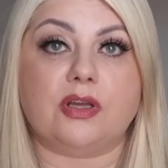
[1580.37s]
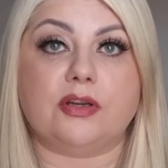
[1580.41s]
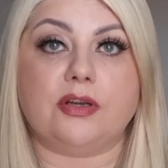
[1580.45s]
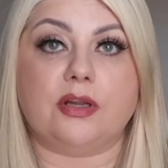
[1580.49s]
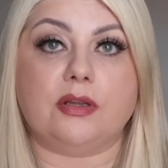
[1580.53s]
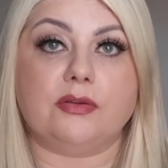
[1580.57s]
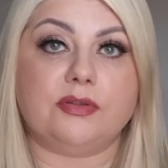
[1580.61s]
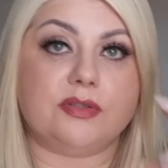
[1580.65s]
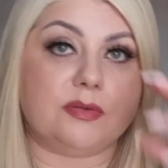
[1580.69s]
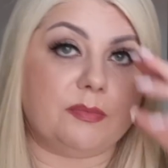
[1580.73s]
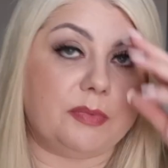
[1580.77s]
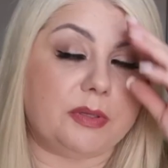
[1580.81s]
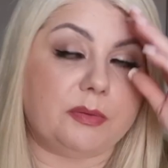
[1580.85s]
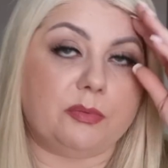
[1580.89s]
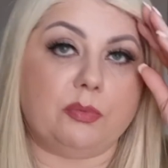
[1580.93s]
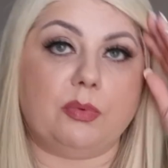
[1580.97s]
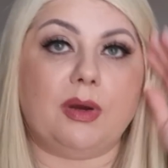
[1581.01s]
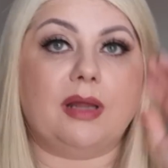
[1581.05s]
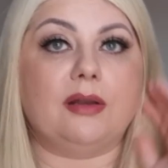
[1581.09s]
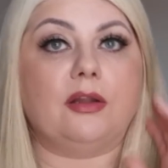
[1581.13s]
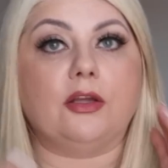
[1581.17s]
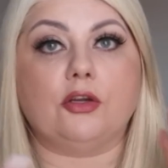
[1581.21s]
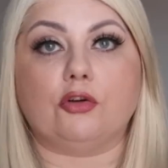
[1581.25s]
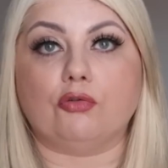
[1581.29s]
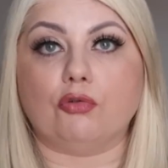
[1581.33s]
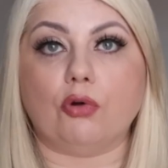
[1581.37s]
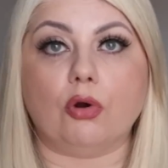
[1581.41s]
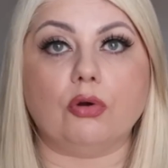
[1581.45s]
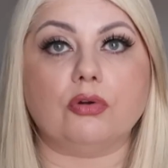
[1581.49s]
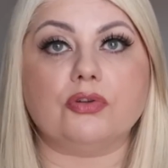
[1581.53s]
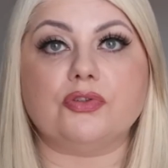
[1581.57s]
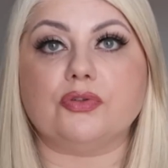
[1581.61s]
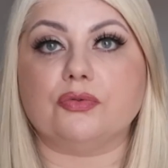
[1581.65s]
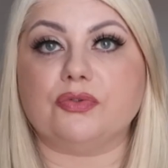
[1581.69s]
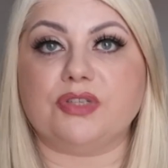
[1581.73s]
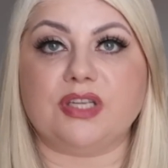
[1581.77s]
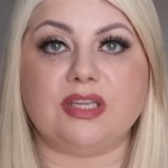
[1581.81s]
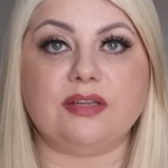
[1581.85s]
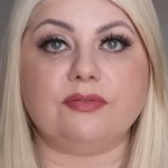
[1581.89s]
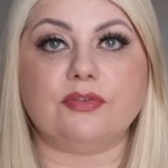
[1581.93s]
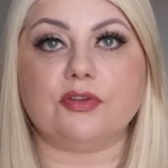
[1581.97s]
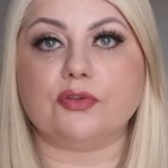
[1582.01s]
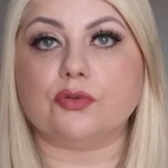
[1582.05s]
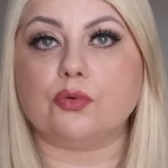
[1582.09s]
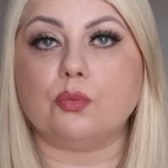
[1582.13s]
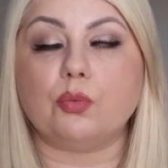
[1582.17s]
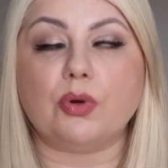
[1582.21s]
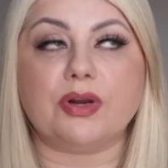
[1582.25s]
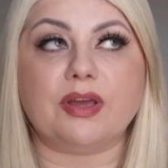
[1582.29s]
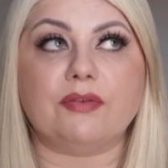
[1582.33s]
I know some people wear like Crocs or
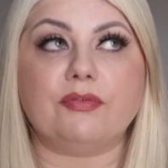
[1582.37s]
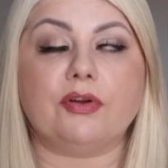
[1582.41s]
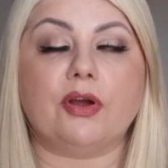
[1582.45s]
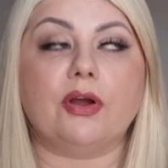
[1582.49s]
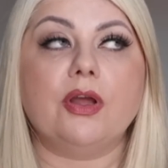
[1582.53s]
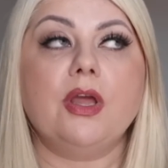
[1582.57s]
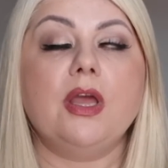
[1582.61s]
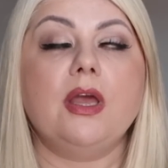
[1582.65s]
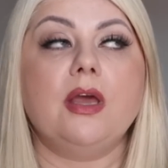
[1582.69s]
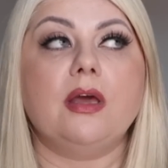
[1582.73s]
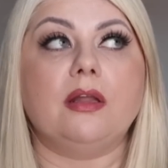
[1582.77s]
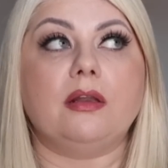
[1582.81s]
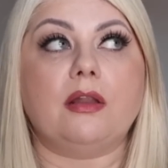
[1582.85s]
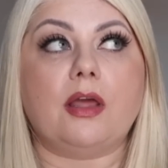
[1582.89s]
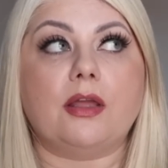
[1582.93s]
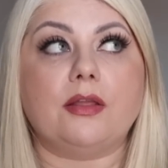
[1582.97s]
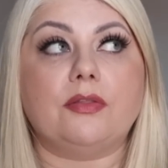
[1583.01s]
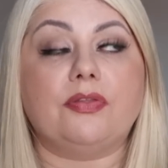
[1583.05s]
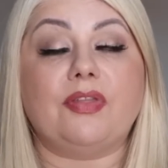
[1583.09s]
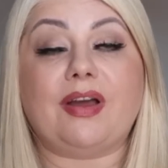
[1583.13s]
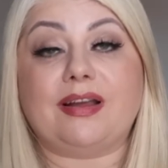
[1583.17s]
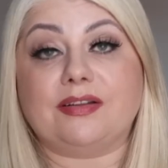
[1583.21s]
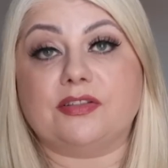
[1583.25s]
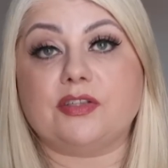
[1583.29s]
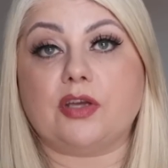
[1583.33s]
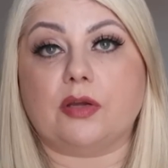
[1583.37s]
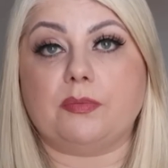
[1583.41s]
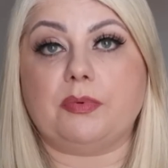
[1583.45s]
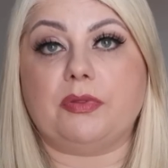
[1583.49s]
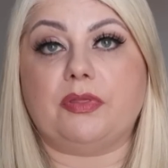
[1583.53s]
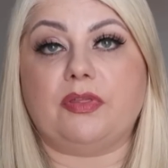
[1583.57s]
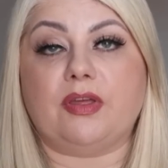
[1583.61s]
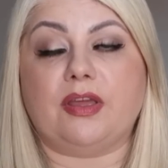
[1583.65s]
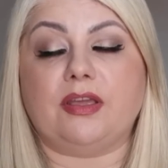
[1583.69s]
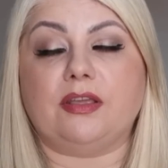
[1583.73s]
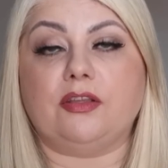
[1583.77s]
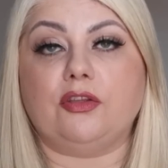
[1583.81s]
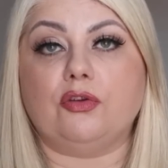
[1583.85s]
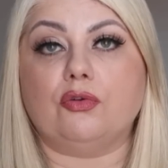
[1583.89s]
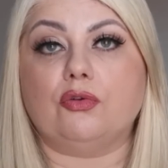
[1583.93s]
Tevas or whatever, like that type of thing.